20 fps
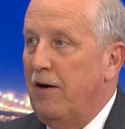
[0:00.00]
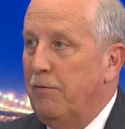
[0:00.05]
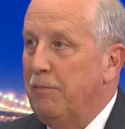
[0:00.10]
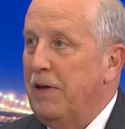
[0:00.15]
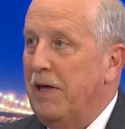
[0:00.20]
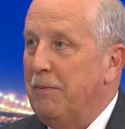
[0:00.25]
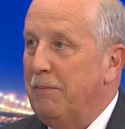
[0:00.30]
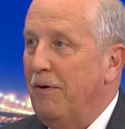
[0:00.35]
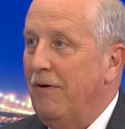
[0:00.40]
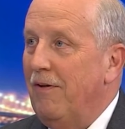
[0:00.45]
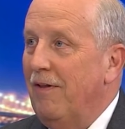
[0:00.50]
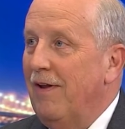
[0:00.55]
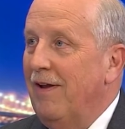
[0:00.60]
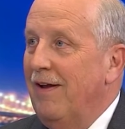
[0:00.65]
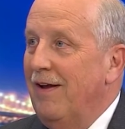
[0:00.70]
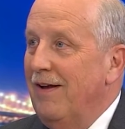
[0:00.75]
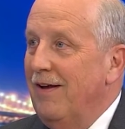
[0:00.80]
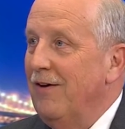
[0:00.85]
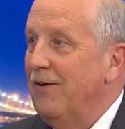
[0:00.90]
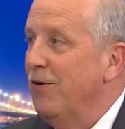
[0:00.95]
people
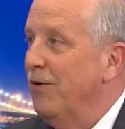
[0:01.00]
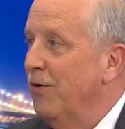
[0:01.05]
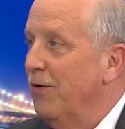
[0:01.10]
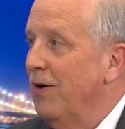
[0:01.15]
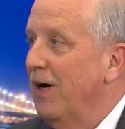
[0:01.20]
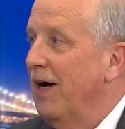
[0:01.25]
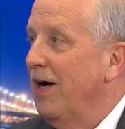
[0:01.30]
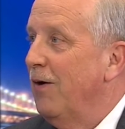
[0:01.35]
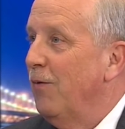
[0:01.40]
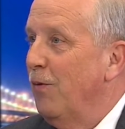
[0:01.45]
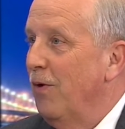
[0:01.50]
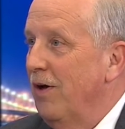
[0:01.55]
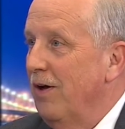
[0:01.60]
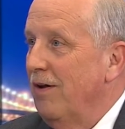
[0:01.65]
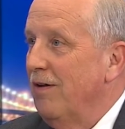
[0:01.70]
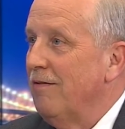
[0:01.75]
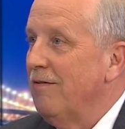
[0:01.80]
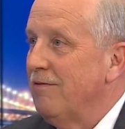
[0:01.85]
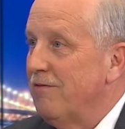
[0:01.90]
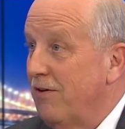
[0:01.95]
who
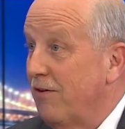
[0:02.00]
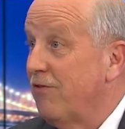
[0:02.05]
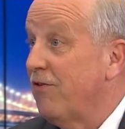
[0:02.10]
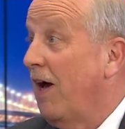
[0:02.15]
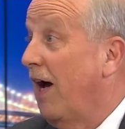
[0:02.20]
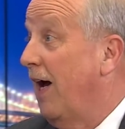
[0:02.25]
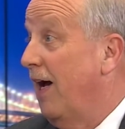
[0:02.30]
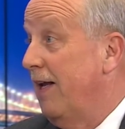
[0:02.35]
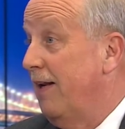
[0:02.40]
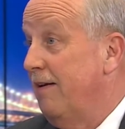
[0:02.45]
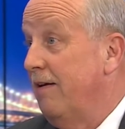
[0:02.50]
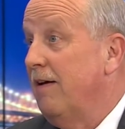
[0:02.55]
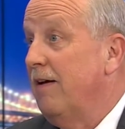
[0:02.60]
will decide